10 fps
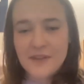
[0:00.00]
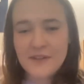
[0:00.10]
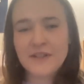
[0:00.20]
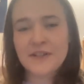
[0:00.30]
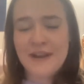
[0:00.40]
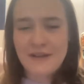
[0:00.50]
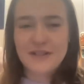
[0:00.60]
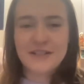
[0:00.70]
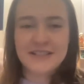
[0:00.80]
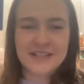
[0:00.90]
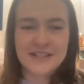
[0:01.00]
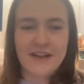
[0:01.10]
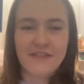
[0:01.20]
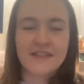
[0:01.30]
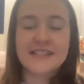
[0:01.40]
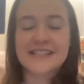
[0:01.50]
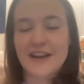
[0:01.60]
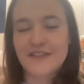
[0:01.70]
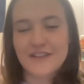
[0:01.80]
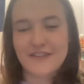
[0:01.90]
look around you and just
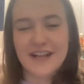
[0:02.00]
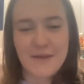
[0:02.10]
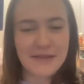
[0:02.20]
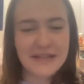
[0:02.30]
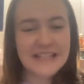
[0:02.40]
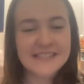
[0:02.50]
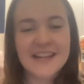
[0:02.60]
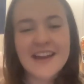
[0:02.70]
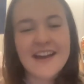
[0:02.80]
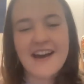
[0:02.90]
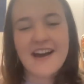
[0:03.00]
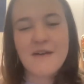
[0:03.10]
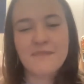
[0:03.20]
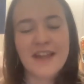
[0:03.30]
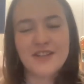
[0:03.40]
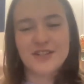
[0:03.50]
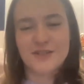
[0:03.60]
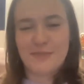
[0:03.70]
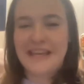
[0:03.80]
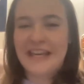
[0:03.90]
discover different companies um, and
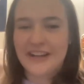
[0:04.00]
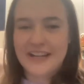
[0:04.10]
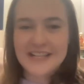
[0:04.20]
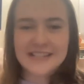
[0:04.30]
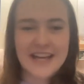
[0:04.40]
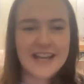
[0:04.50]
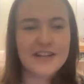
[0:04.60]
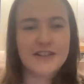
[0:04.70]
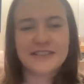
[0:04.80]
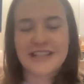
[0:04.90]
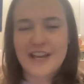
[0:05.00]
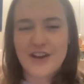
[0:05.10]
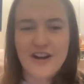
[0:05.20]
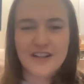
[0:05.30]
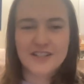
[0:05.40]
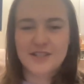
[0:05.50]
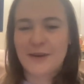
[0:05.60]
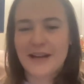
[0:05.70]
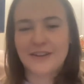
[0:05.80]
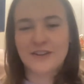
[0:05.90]
just be curious and take college as a
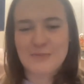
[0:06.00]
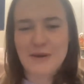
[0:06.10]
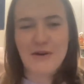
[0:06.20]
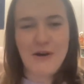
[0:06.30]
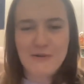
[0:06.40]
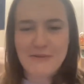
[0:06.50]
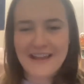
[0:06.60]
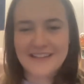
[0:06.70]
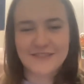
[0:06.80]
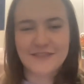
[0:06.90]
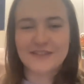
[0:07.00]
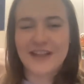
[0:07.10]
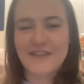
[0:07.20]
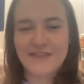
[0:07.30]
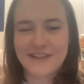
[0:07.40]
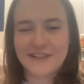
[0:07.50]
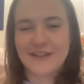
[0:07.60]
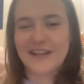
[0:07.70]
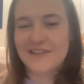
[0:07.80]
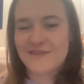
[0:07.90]
way to learn about all ways of your life
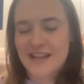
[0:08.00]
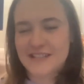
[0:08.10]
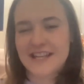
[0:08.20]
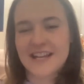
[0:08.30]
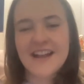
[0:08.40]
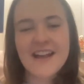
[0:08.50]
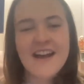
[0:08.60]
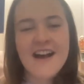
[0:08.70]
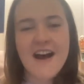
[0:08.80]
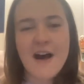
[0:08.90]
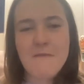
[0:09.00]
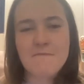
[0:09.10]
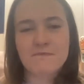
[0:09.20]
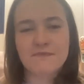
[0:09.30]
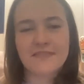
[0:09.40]
including investing um,